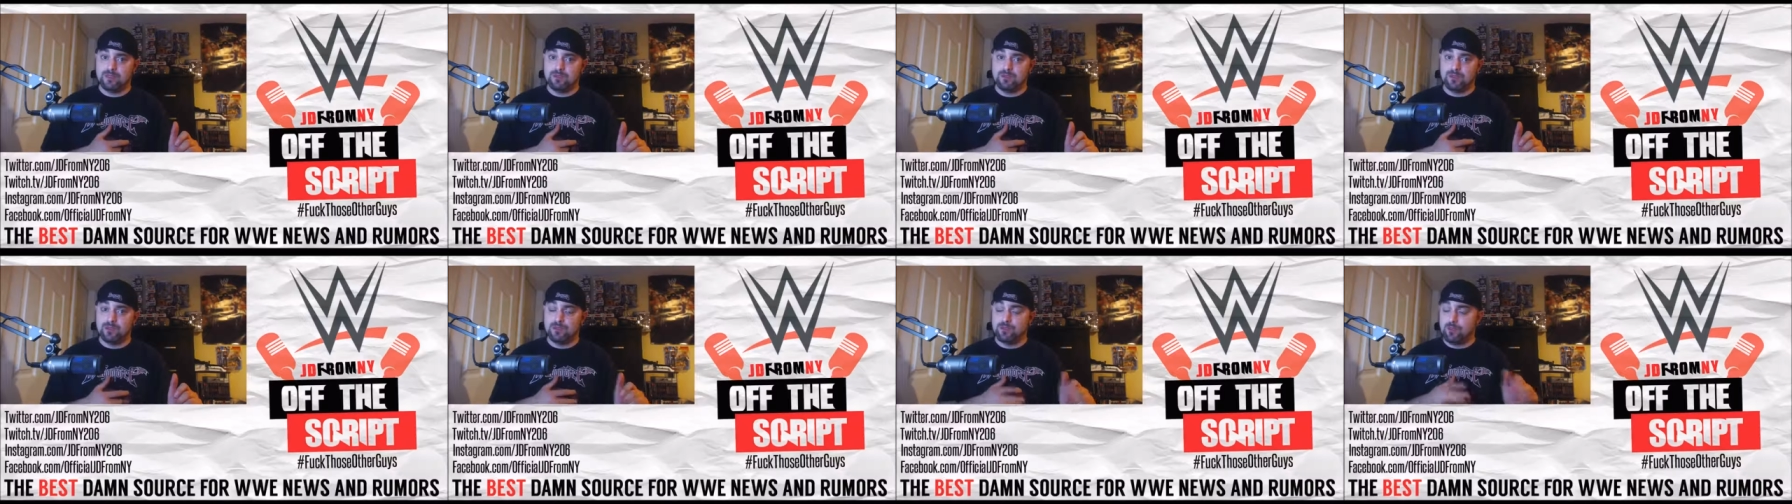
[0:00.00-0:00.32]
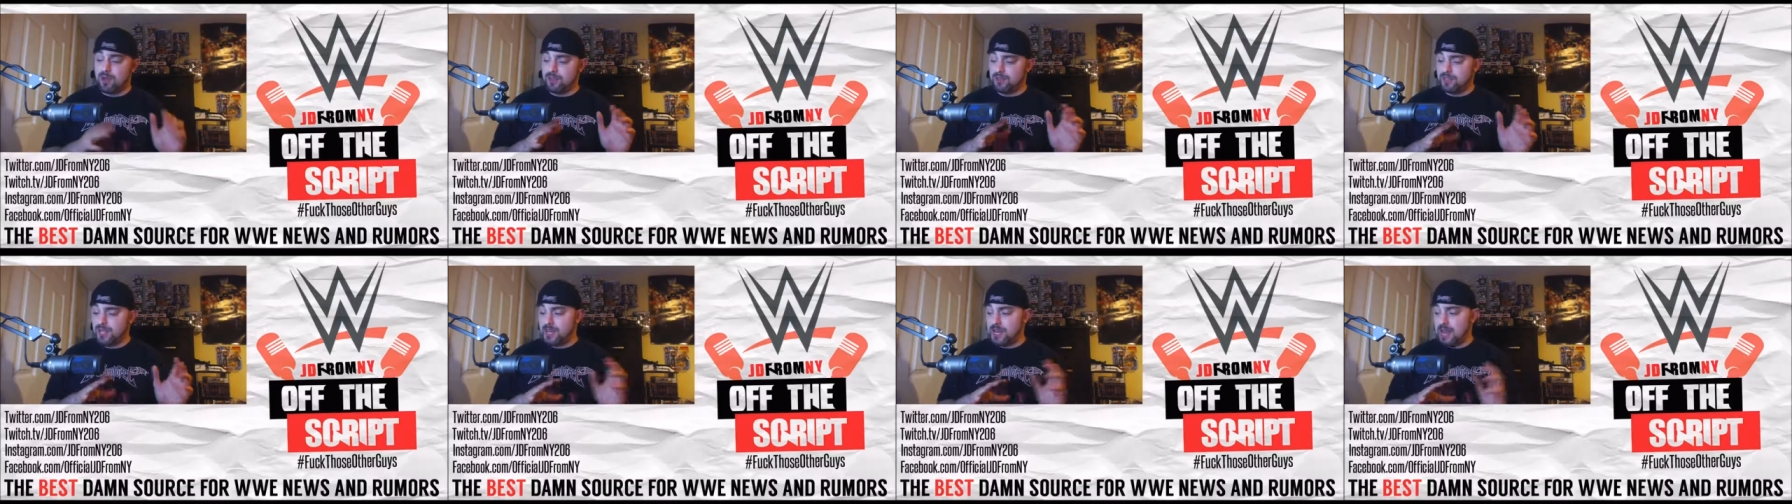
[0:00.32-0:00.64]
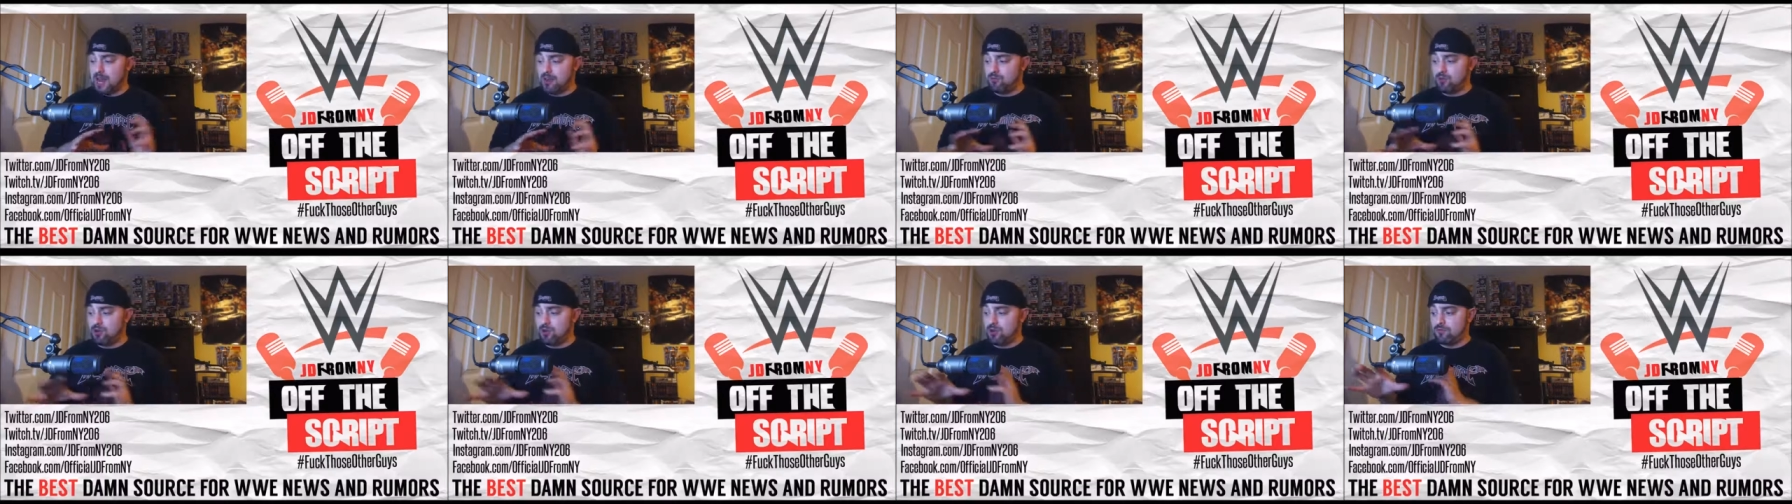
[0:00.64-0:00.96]
With Monday
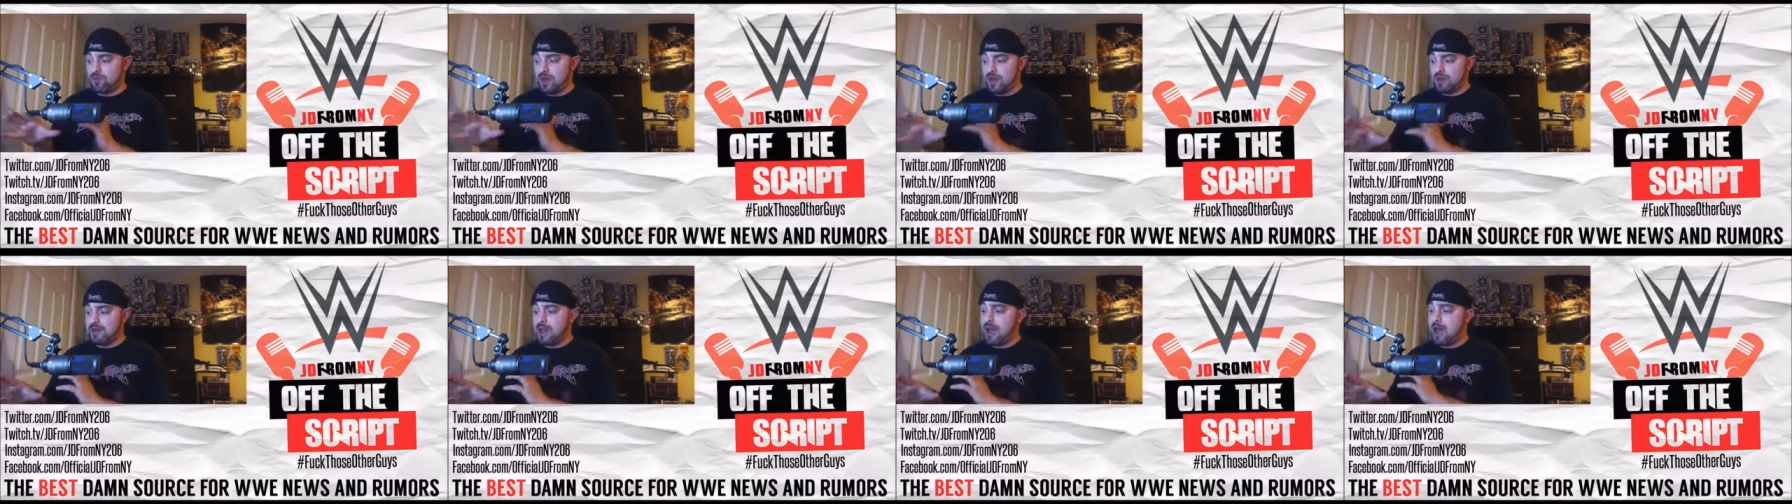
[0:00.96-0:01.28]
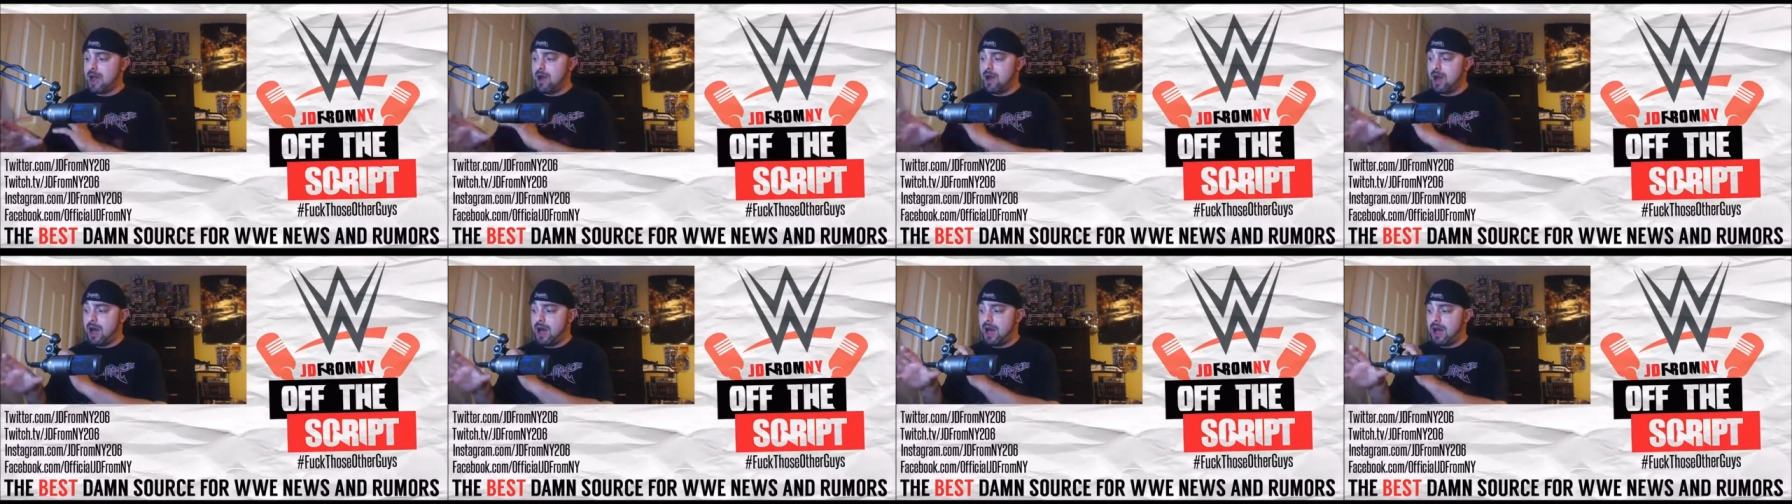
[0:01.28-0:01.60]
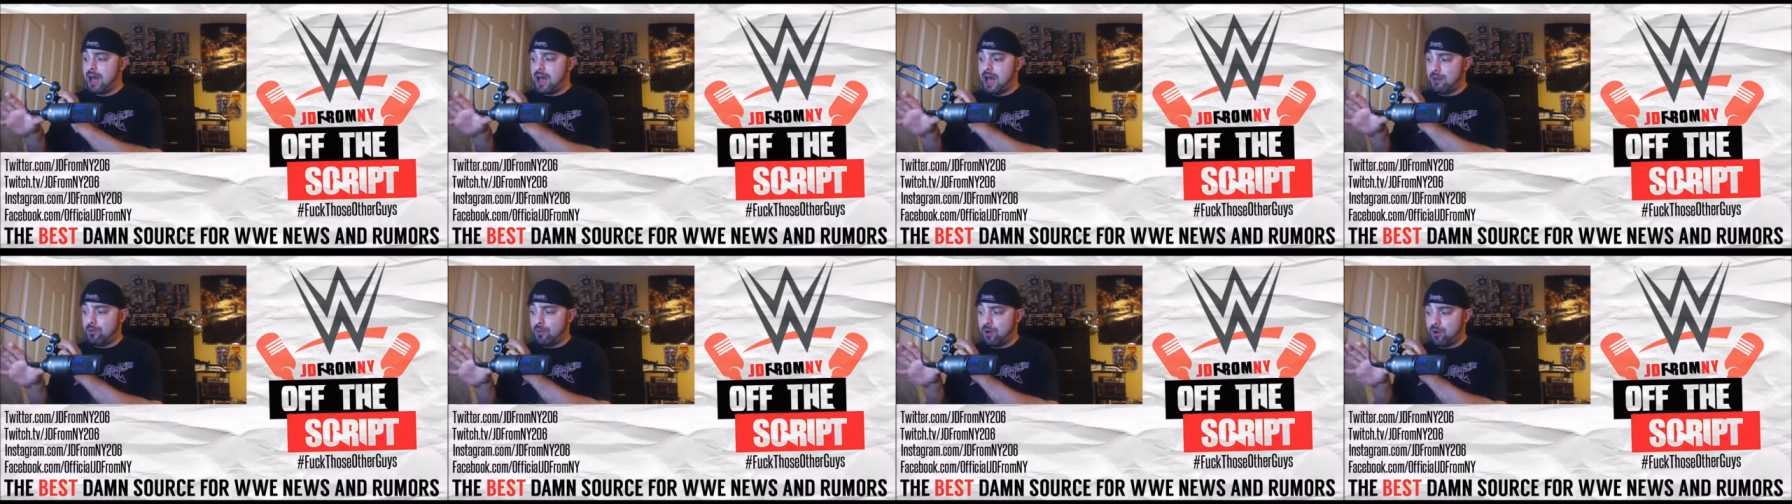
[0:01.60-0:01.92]
Night Raw right now, I-
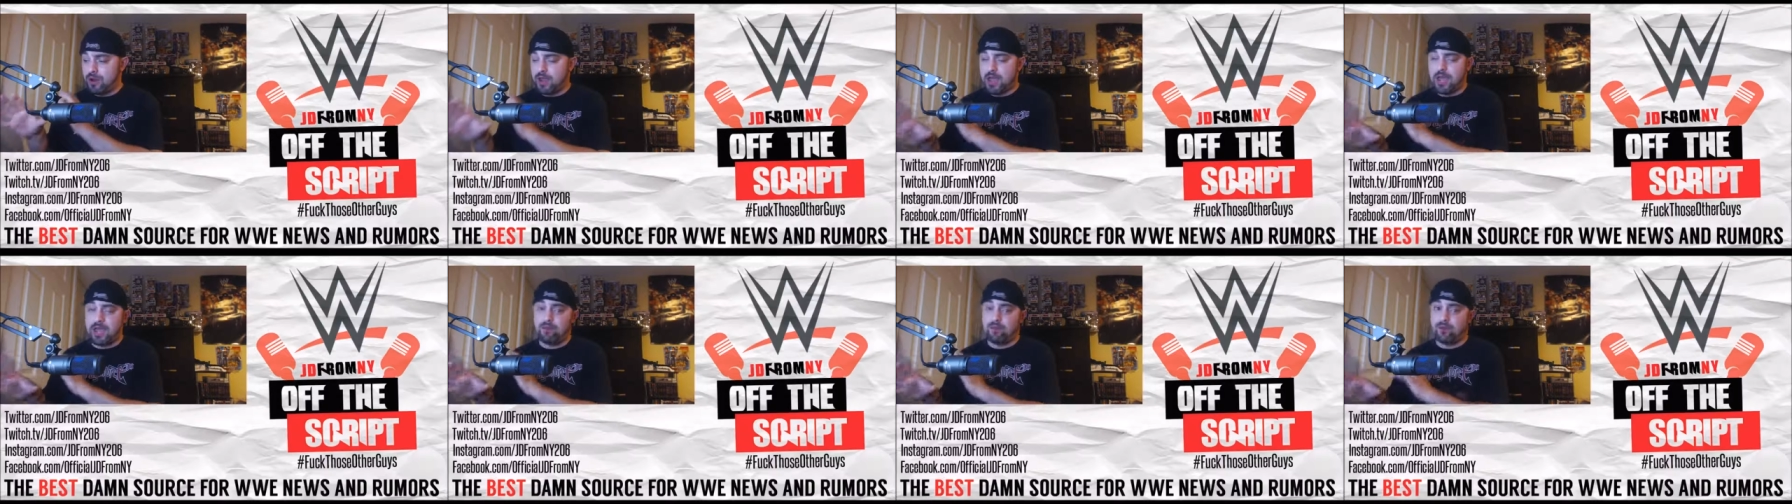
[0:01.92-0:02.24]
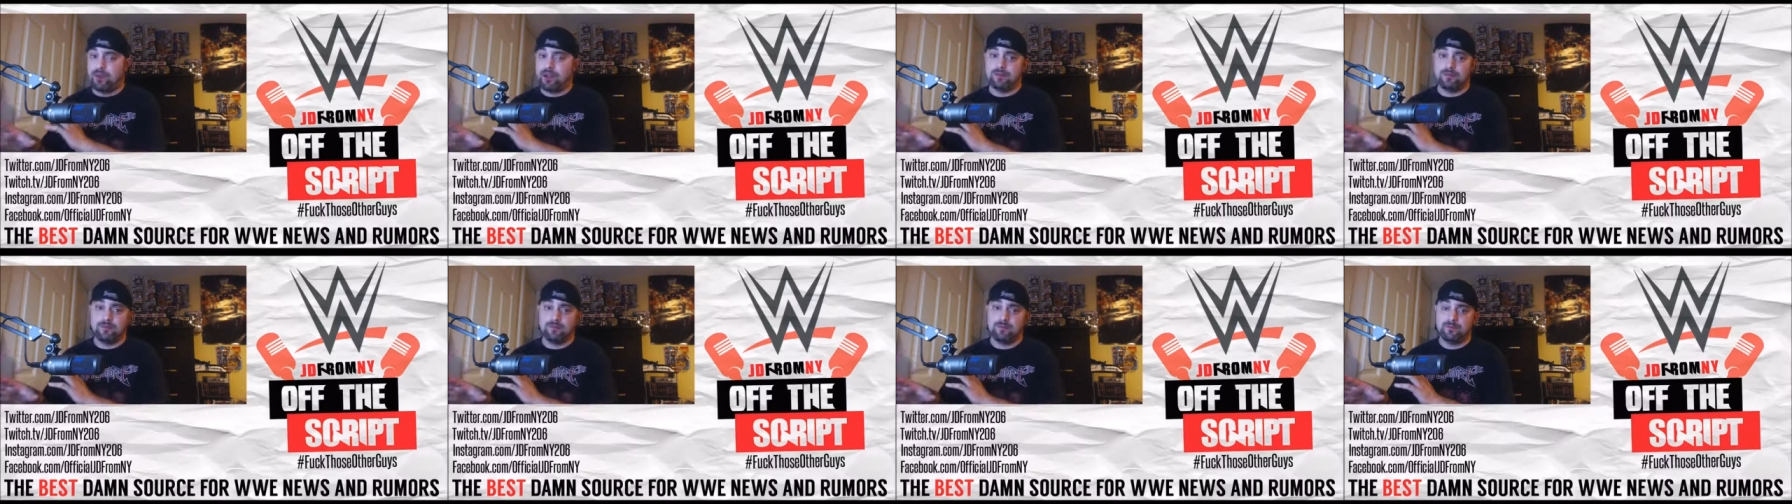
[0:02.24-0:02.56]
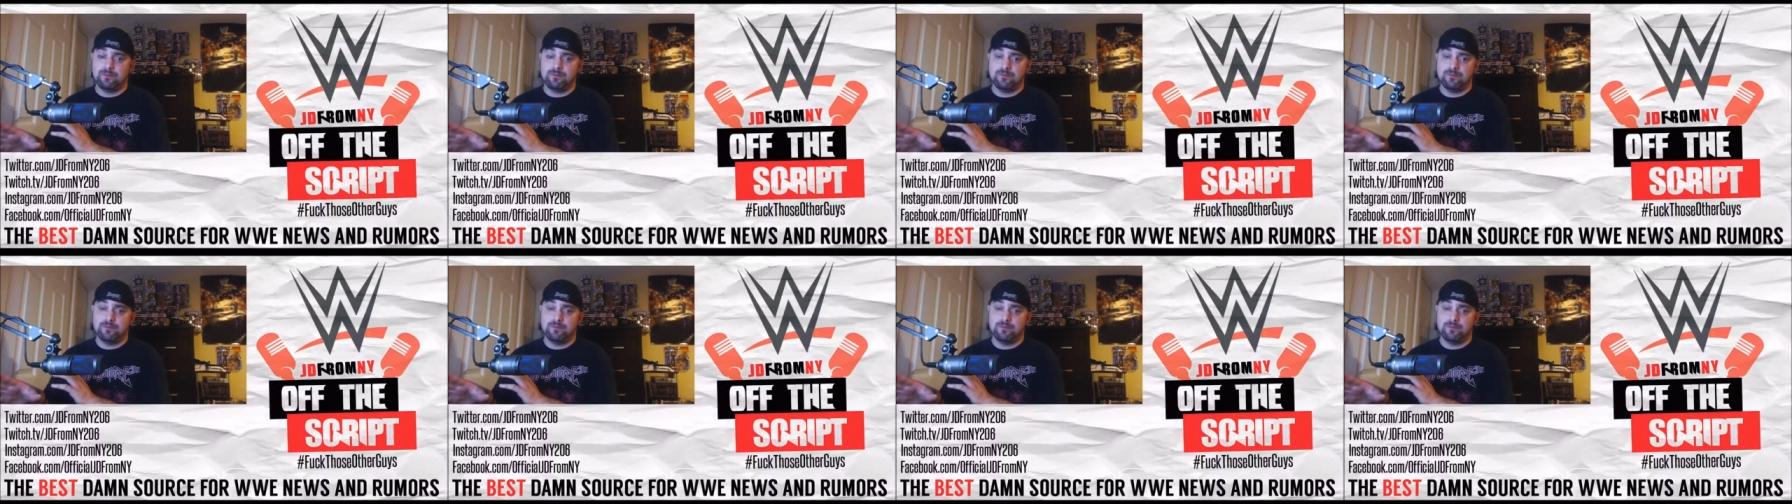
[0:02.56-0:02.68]
am okay with it.